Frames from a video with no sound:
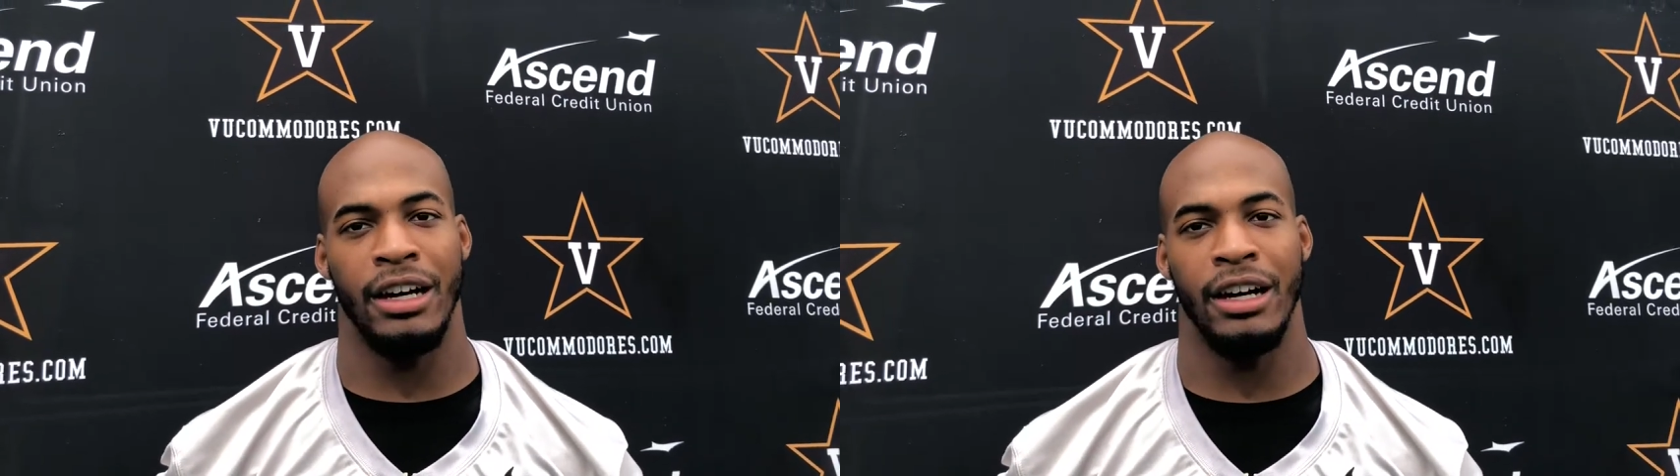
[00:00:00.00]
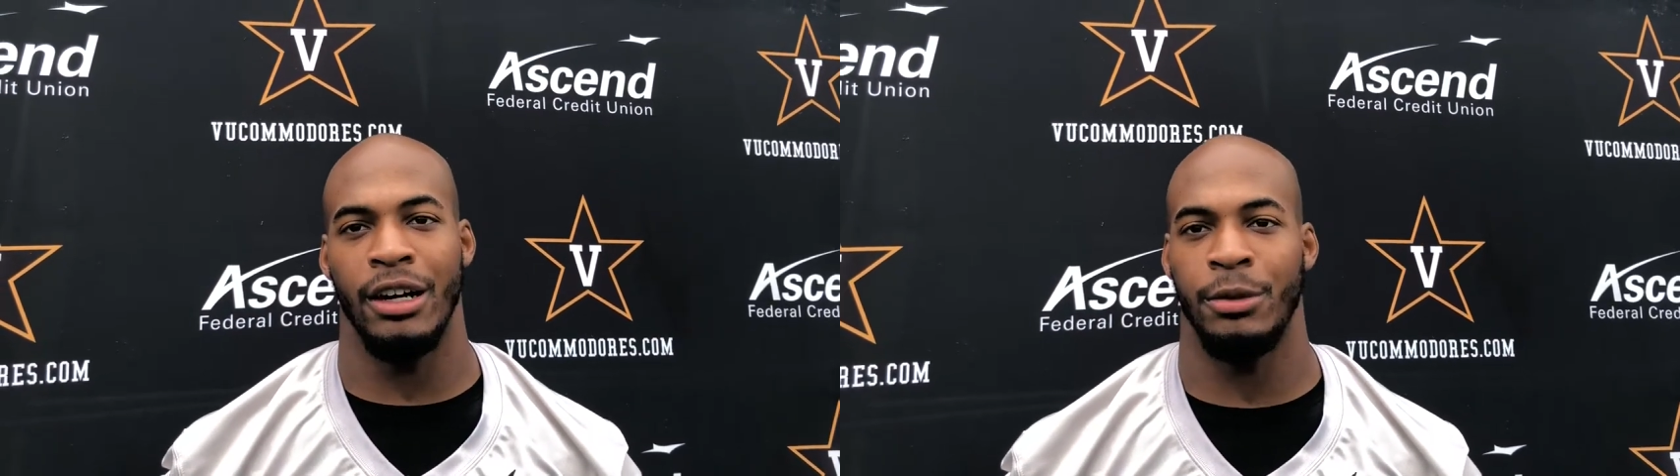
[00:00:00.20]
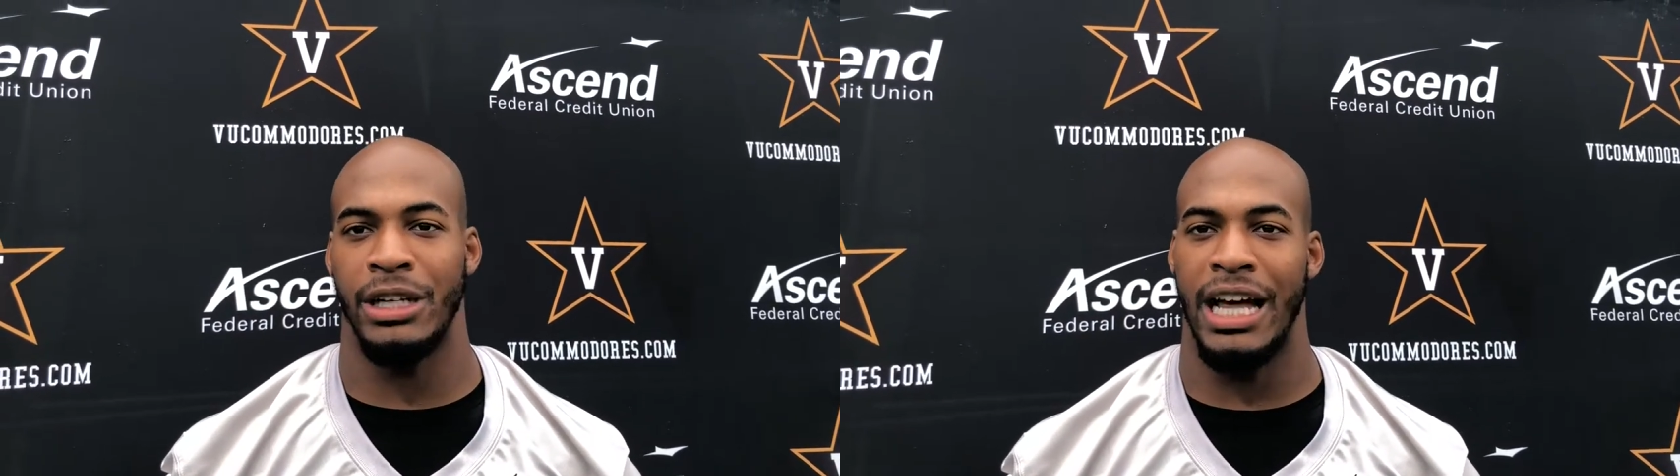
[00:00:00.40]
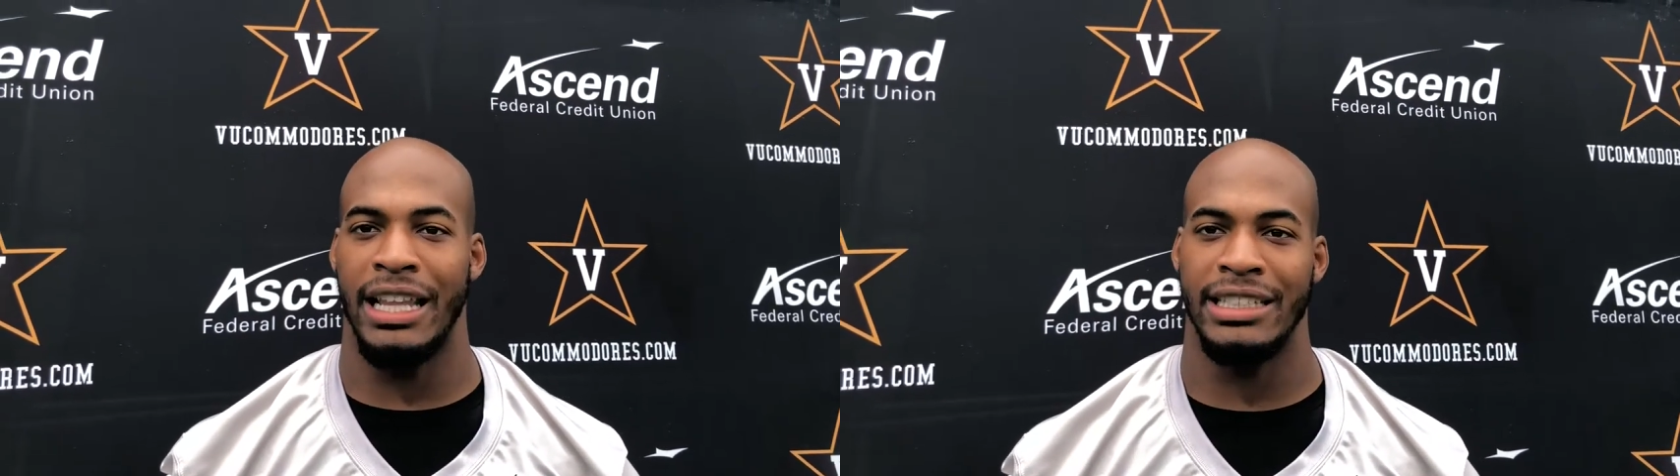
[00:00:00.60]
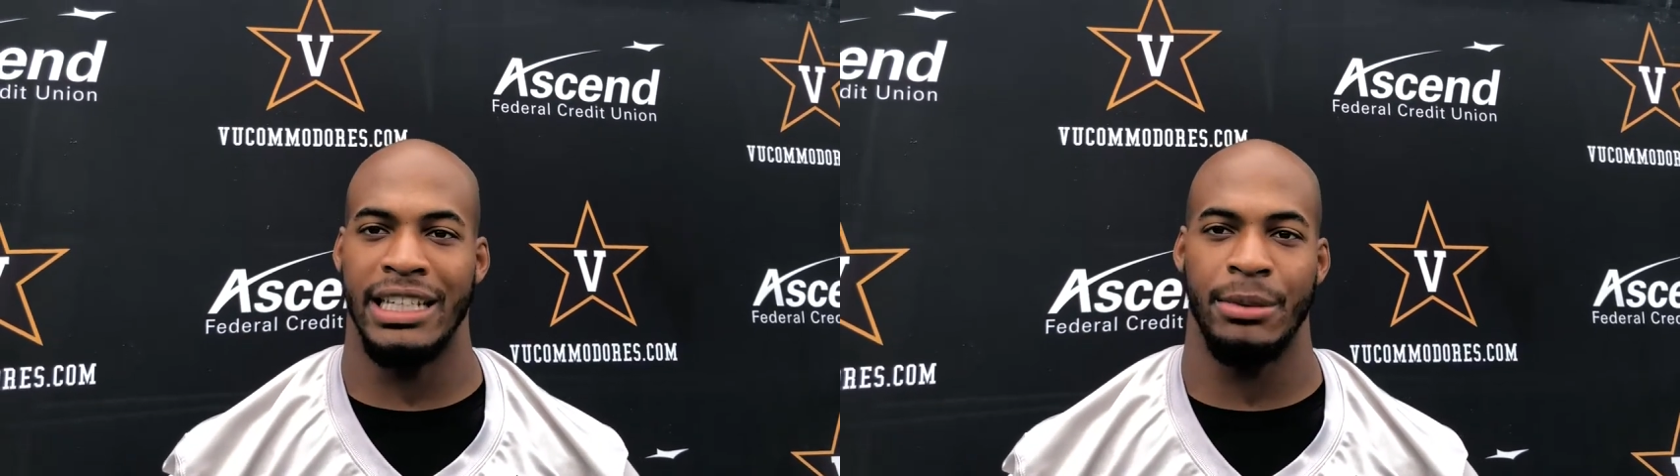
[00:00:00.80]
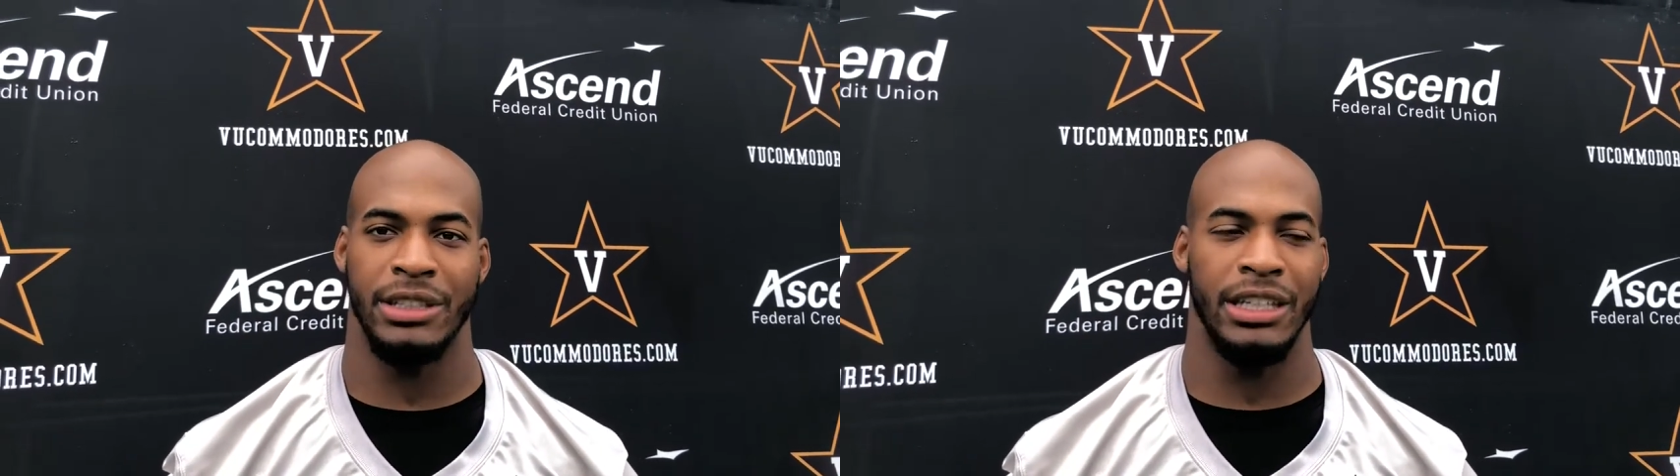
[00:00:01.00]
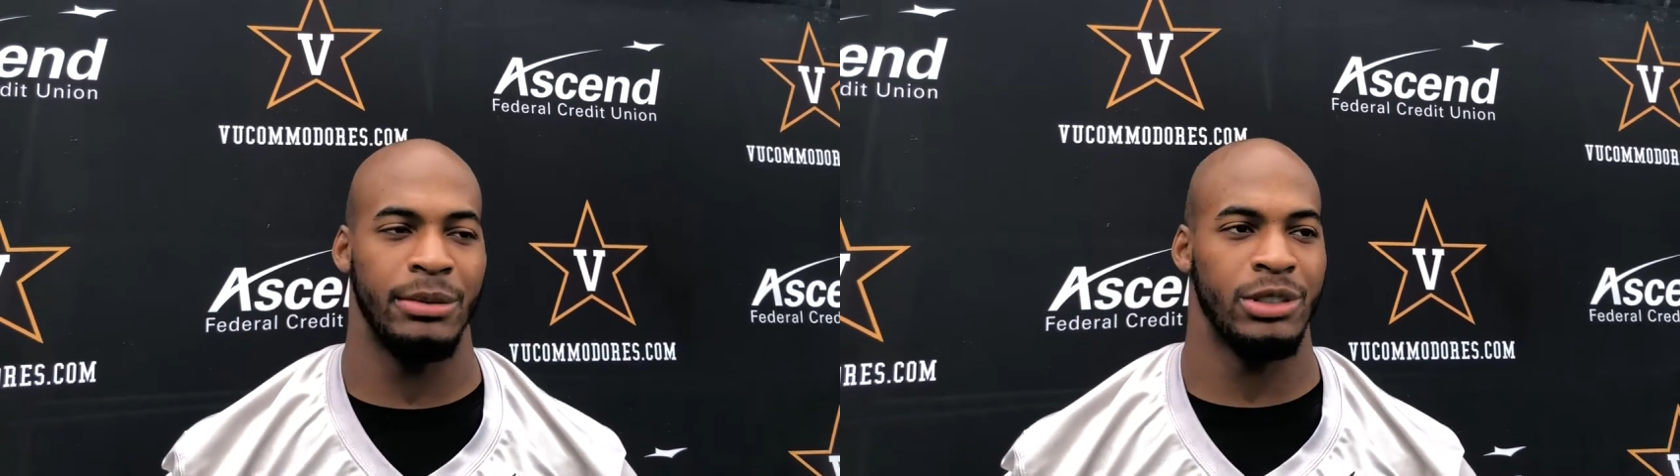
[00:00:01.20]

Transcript: Uh, we're not that type of team.